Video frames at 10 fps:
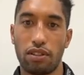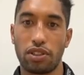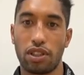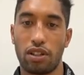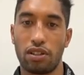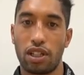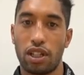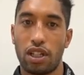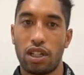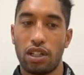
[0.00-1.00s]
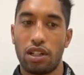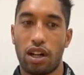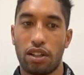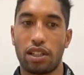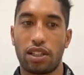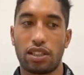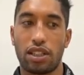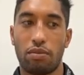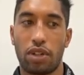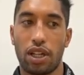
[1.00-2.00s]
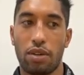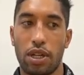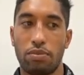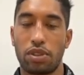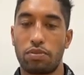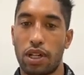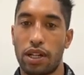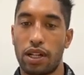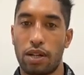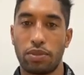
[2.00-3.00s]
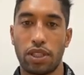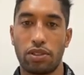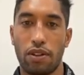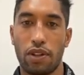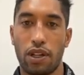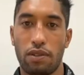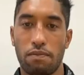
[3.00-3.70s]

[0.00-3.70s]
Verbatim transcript: So I think that's helped my game heaps playing um, since earlier.